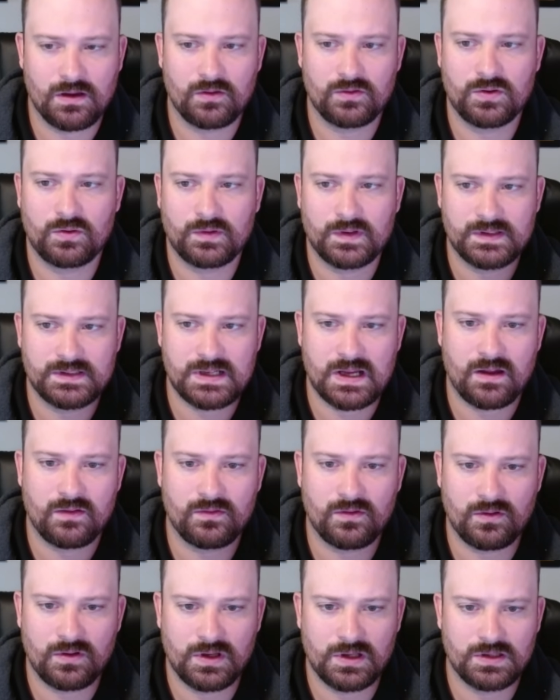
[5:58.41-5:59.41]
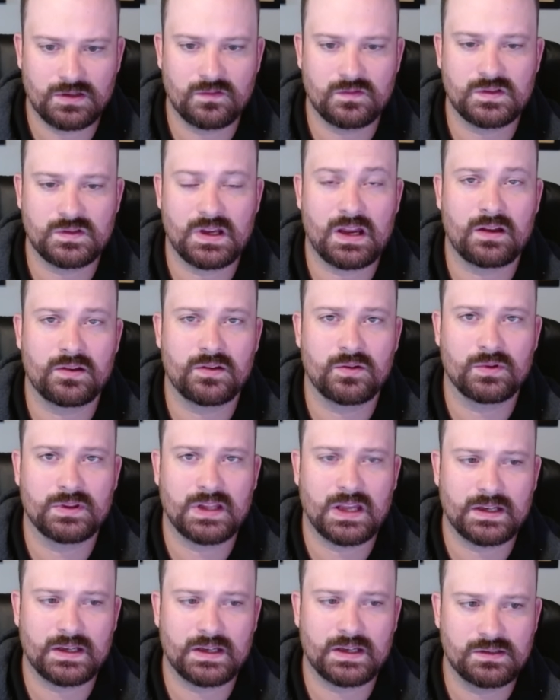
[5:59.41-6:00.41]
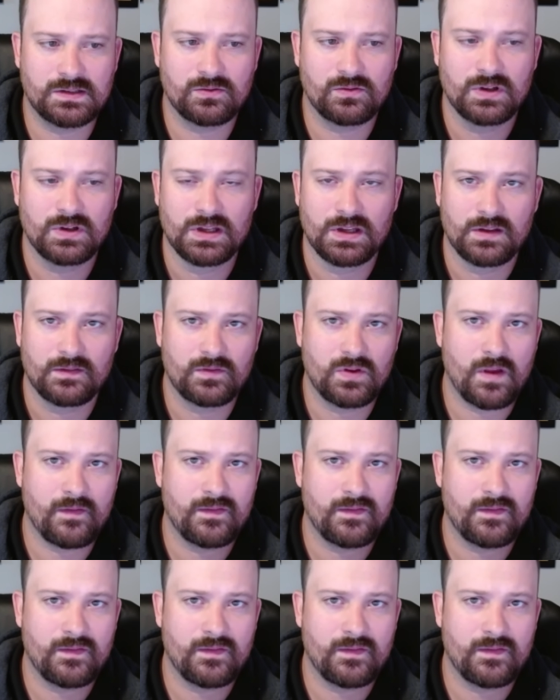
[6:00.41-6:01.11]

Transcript: You can download it, use it how you would like to. If you have